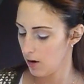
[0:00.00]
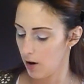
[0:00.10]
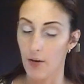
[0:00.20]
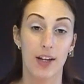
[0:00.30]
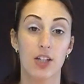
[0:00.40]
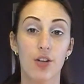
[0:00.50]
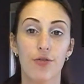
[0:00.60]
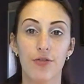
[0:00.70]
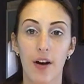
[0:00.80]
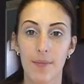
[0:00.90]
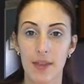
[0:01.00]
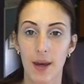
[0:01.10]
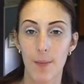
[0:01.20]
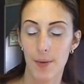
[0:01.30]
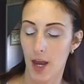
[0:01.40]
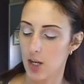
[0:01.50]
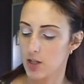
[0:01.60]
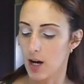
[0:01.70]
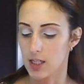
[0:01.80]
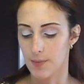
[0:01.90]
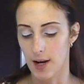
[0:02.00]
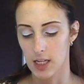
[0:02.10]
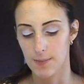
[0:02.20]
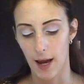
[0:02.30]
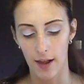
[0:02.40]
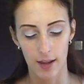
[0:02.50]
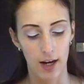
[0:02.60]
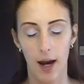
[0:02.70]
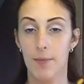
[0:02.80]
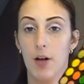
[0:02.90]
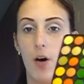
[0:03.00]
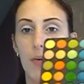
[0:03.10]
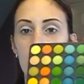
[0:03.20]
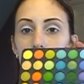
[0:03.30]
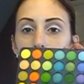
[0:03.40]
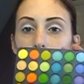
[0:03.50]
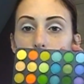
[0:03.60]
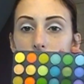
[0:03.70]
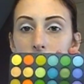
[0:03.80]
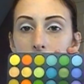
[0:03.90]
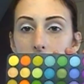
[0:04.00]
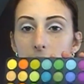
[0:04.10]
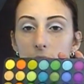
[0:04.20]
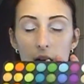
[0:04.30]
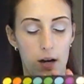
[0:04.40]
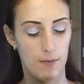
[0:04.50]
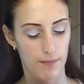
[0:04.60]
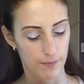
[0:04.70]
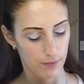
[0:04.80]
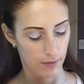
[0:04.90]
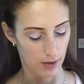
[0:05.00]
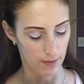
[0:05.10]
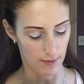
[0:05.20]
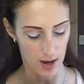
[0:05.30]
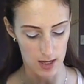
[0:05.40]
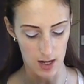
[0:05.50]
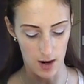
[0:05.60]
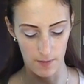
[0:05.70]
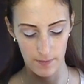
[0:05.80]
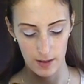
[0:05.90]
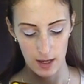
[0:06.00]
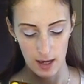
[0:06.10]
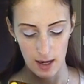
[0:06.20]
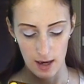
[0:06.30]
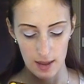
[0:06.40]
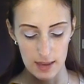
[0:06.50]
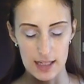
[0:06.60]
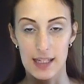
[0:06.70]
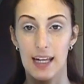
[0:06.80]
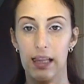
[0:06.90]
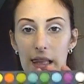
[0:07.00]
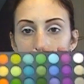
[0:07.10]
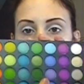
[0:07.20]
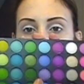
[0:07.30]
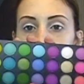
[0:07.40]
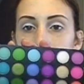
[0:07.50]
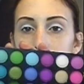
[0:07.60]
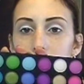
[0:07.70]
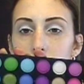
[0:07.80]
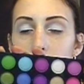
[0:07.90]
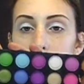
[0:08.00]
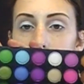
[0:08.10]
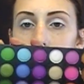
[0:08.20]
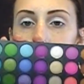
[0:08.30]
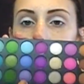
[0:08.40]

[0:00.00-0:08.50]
Alright, so from the BH Cosmetics palette, I'm going to take, I'll find it now, this like light violet color.